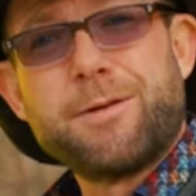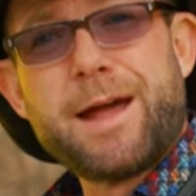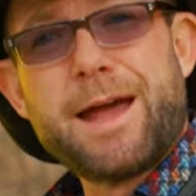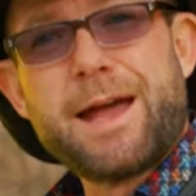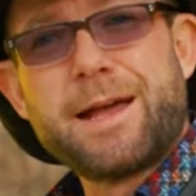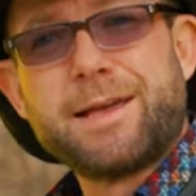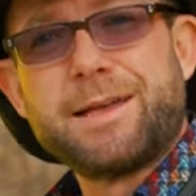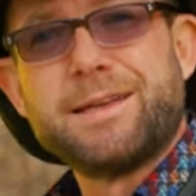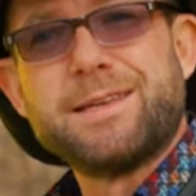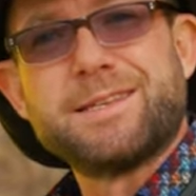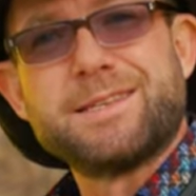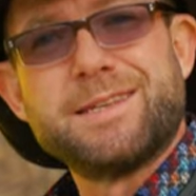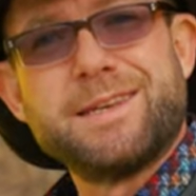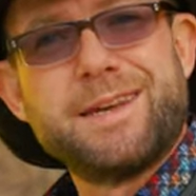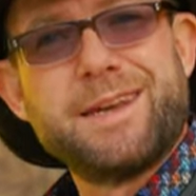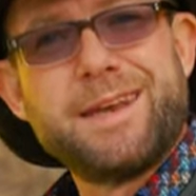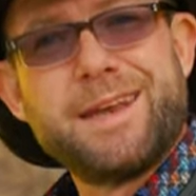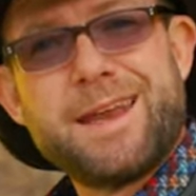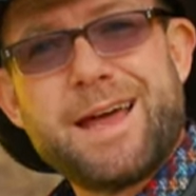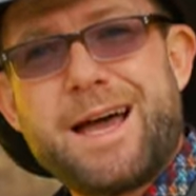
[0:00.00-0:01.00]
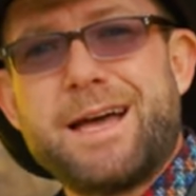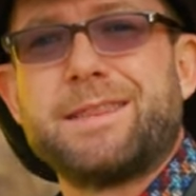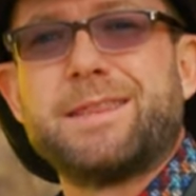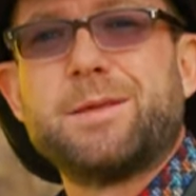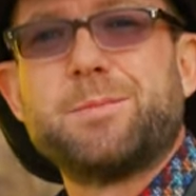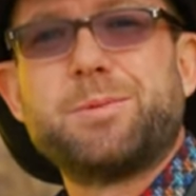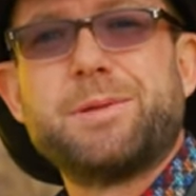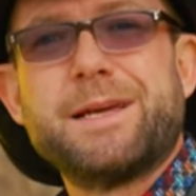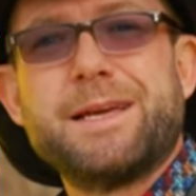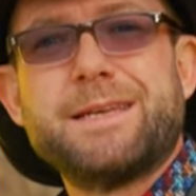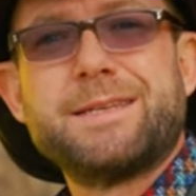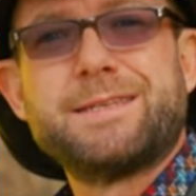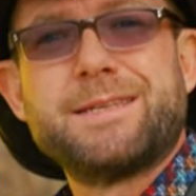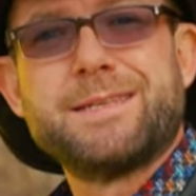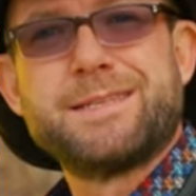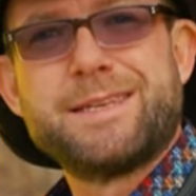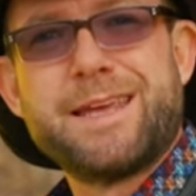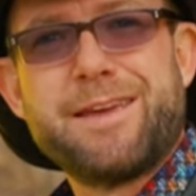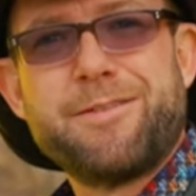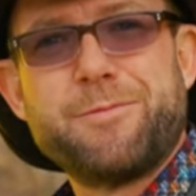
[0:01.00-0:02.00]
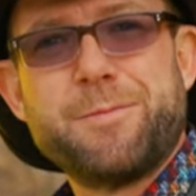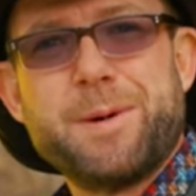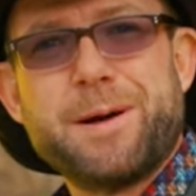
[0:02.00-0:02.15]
rack is not the place to save